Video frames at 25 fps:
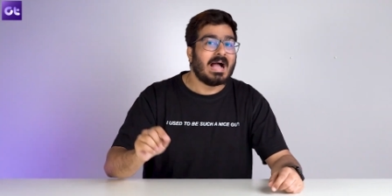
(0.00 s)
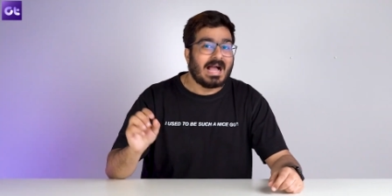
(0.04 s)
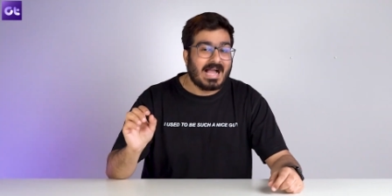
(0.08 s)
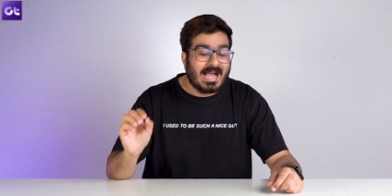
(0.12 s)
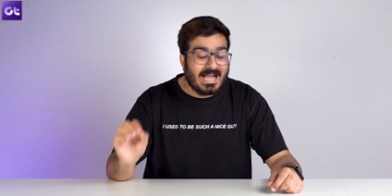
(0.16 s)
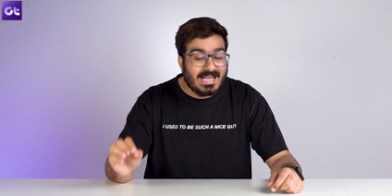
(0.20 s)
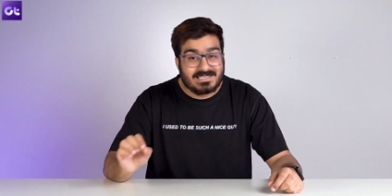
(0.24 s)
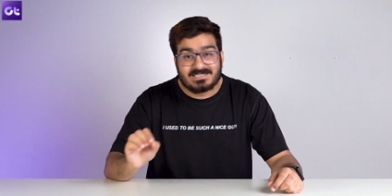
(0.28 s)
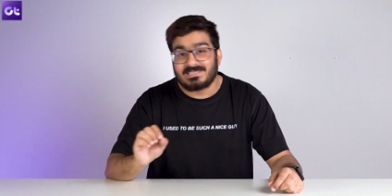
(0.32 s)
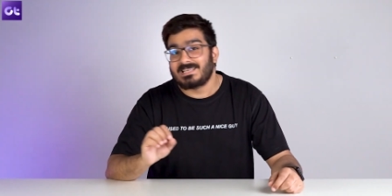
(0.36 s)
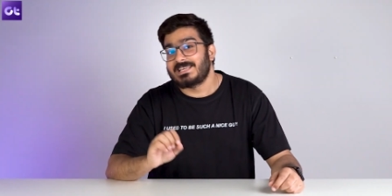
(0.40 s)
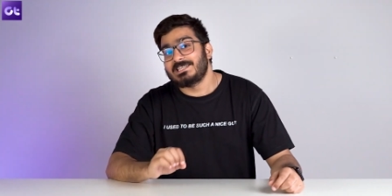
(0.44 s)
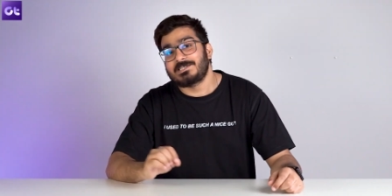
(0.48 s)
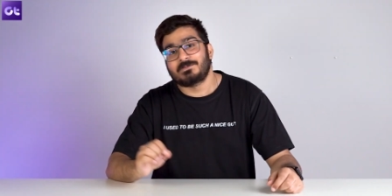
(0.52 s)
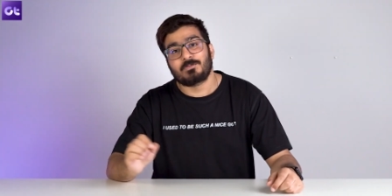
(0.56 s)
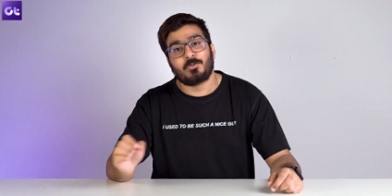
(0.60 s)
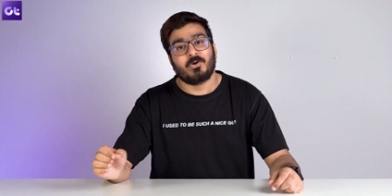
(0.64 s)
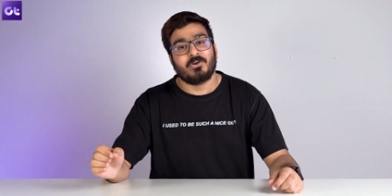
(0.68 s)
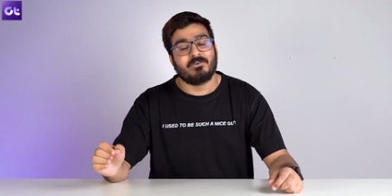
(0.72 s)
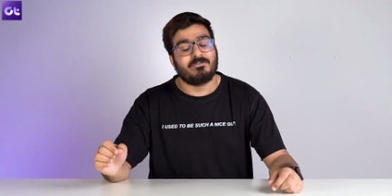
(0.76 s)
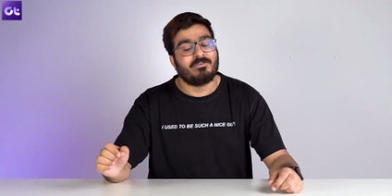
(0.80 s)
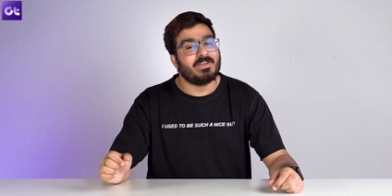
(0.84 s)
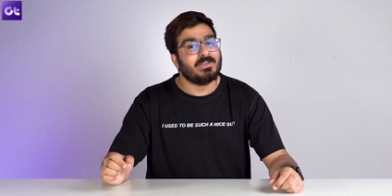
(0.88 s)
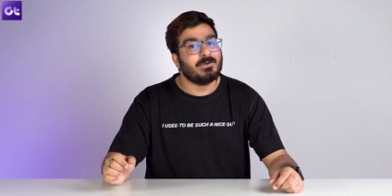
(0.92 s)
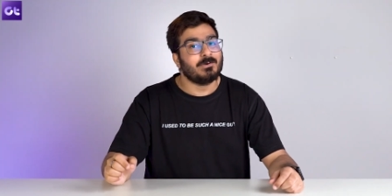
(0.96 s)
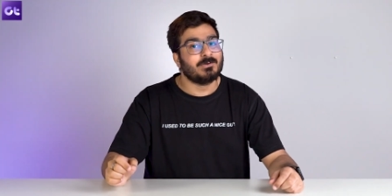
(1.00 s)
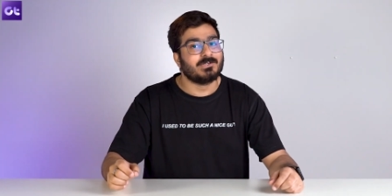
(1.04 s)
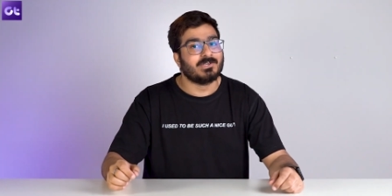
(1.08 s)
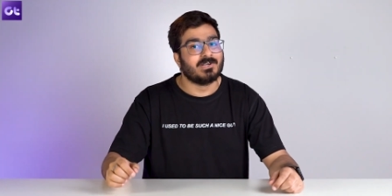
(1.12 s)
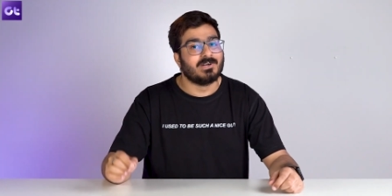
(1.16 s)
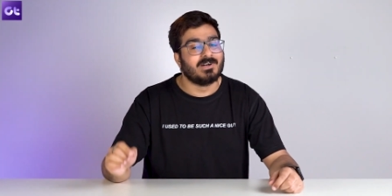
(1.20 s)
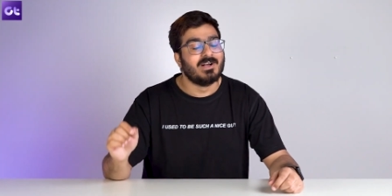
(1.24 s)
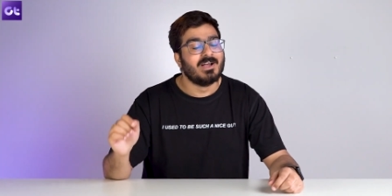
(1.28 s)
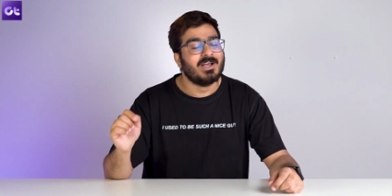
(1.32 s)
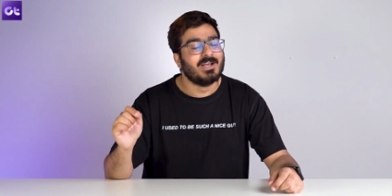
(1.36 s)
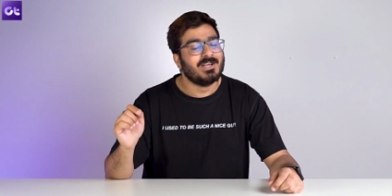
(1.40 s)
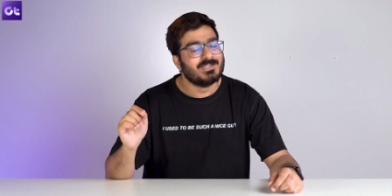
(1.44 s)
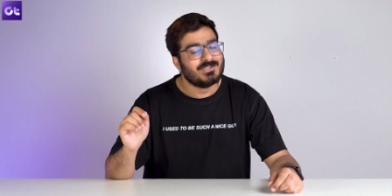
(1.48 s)
as a Spotify user,
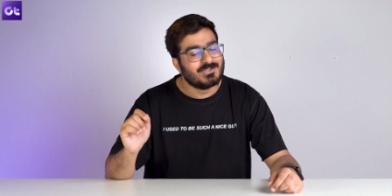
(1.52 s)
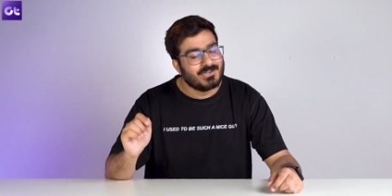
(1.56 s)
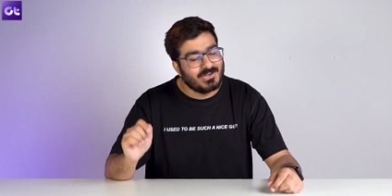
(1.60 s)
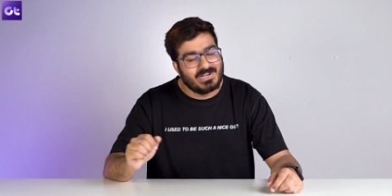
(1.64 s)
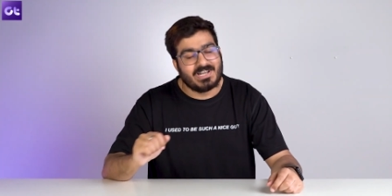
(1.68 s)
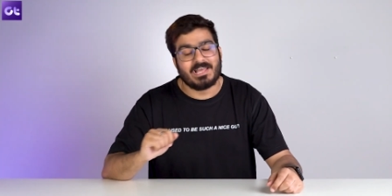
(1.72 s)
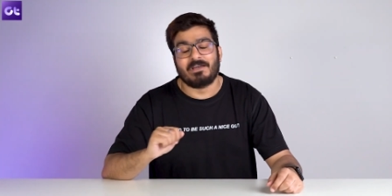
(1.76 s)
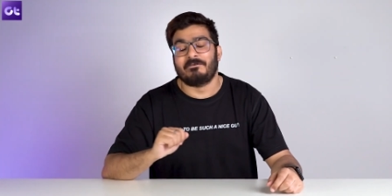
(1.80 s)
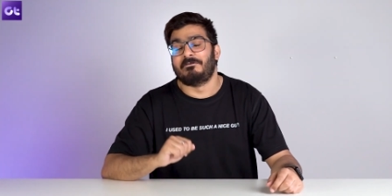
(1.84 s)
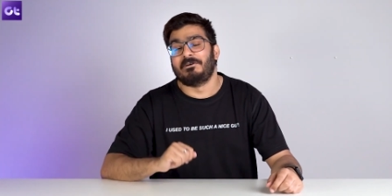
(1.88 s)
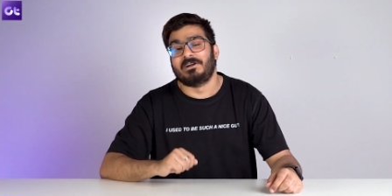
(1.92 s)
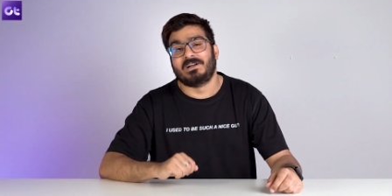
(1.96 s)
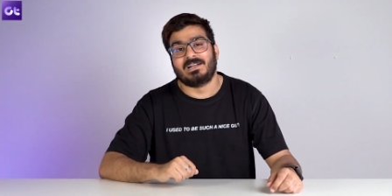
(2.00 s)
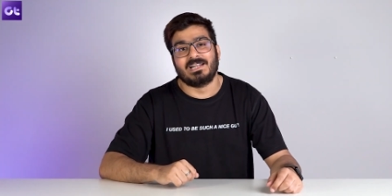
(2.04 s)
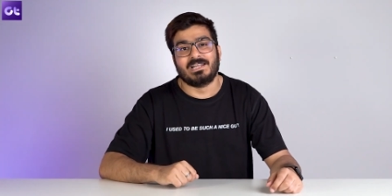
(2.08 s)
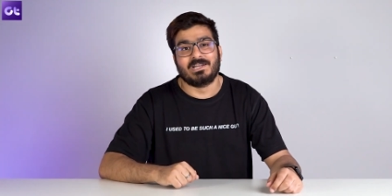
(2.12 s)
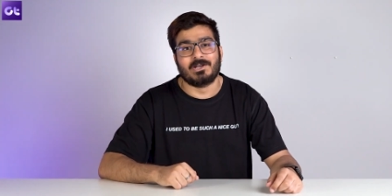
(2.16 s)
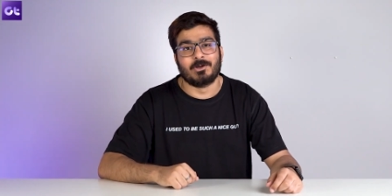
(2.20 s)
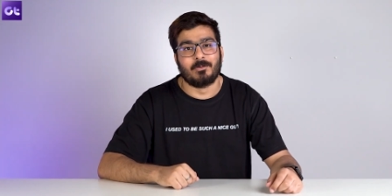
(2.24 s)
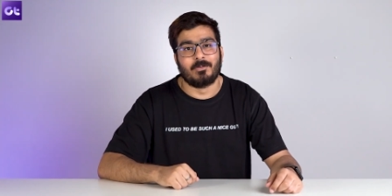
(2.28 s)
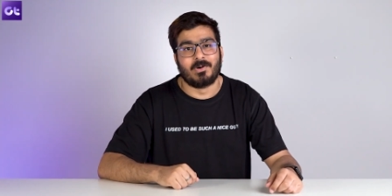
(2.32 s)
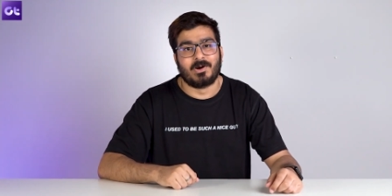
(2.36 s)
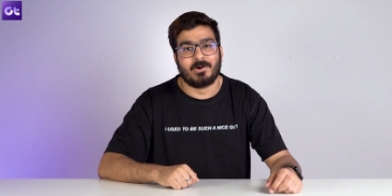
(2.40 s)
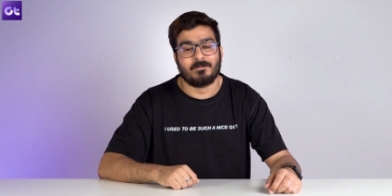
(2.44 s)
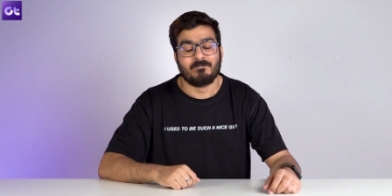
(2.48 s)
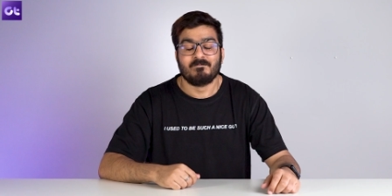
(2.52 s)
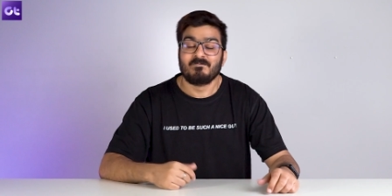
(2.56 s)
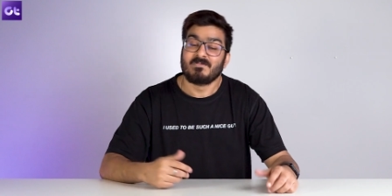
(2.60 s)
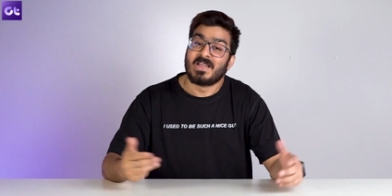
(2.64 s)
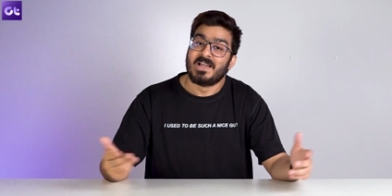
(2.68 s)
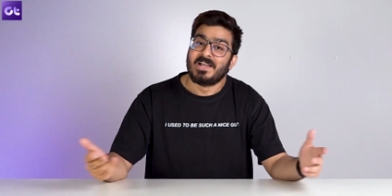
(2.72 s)
should definitely know about.